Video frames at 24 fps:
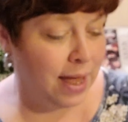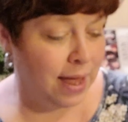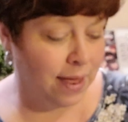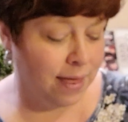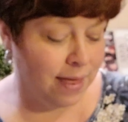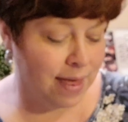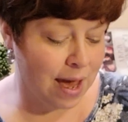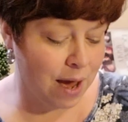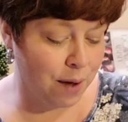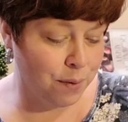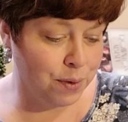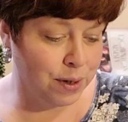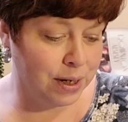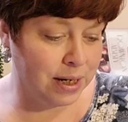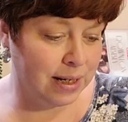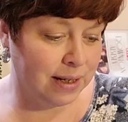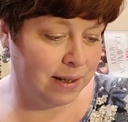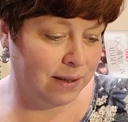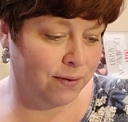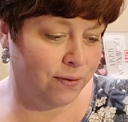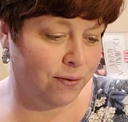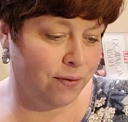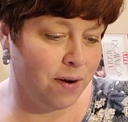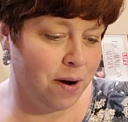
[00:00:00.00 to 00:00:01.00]
that one
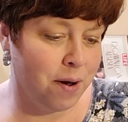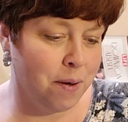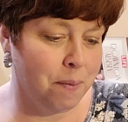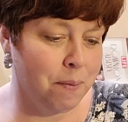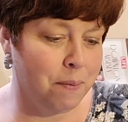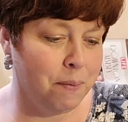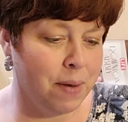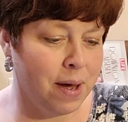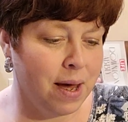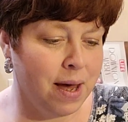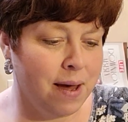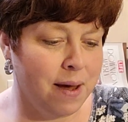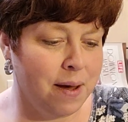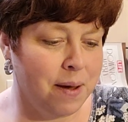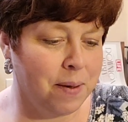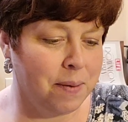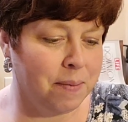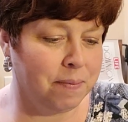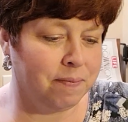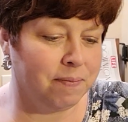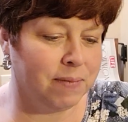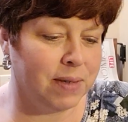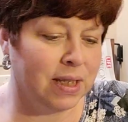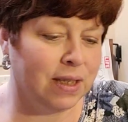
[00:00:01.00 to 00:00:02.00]
is from
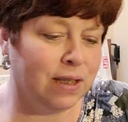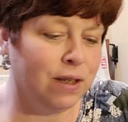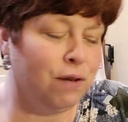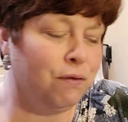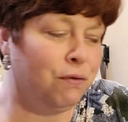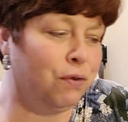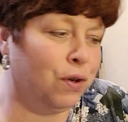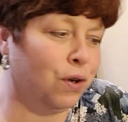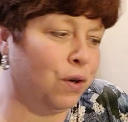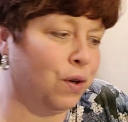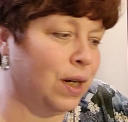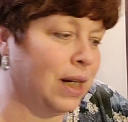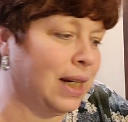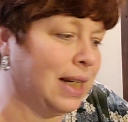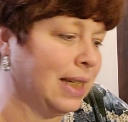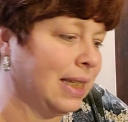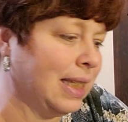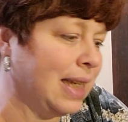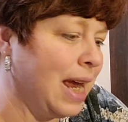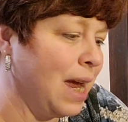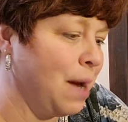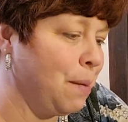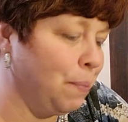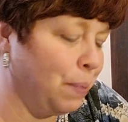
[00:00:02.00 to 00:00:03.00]
Silver Creek
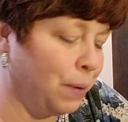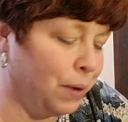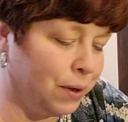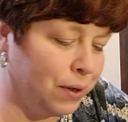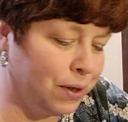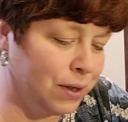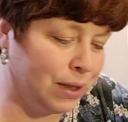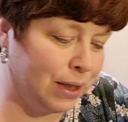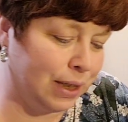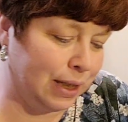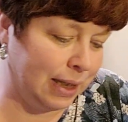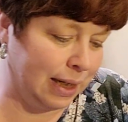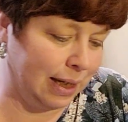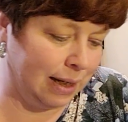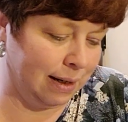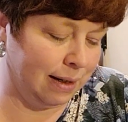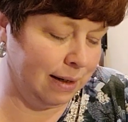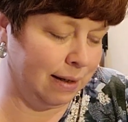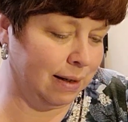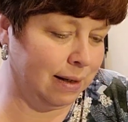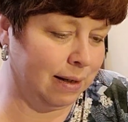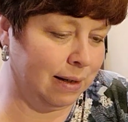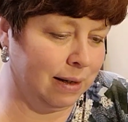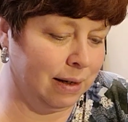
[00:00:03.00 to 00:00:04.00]
Samplers.
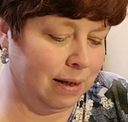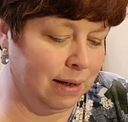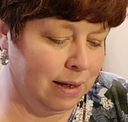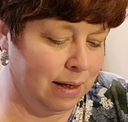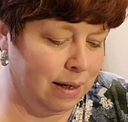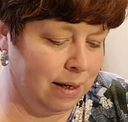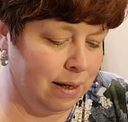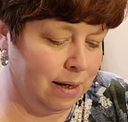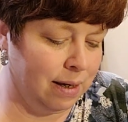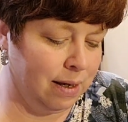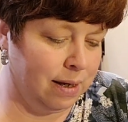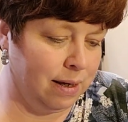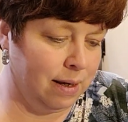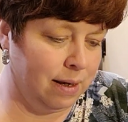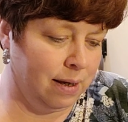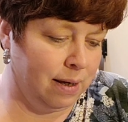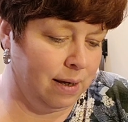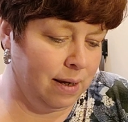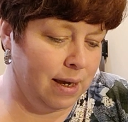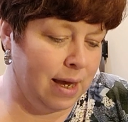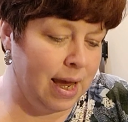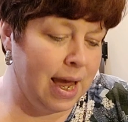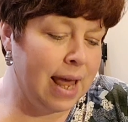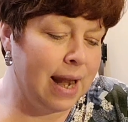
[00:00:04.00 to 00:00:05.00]

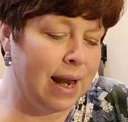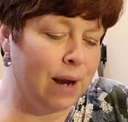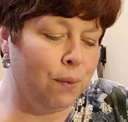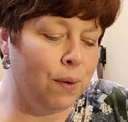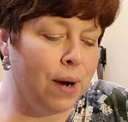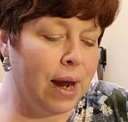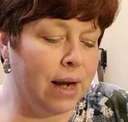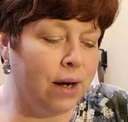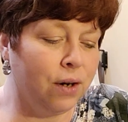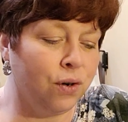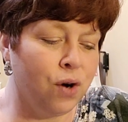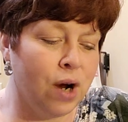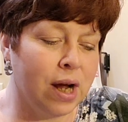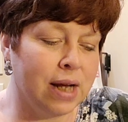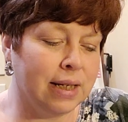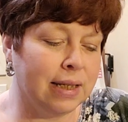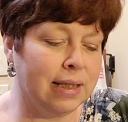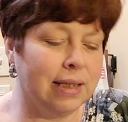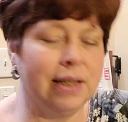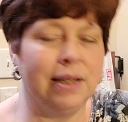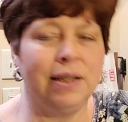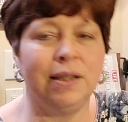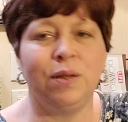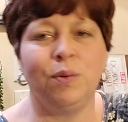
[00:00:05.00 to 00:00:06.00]
And I ran across
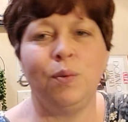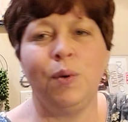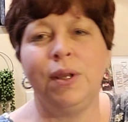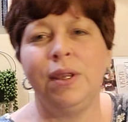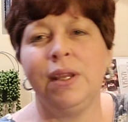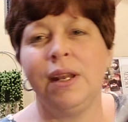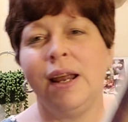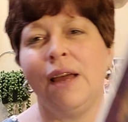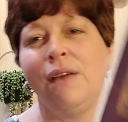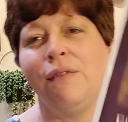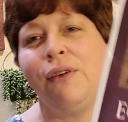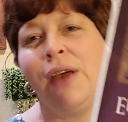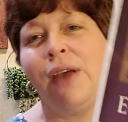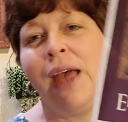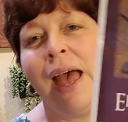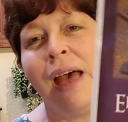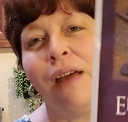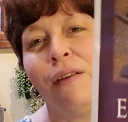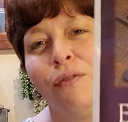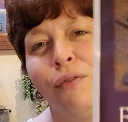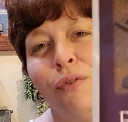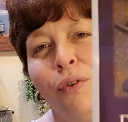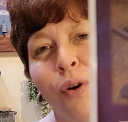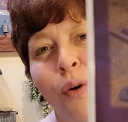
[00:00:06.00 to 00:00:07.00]
this one that I've
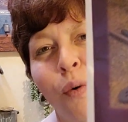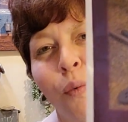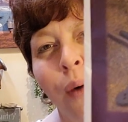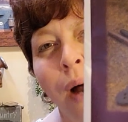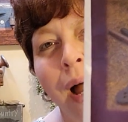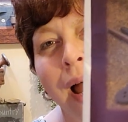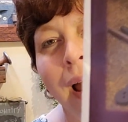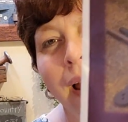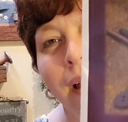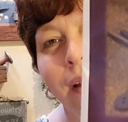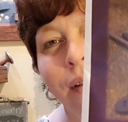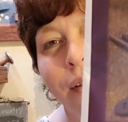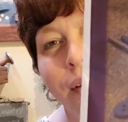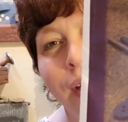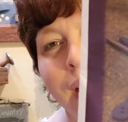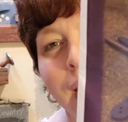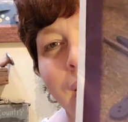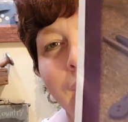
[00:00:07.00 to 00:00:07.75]
had for a while, and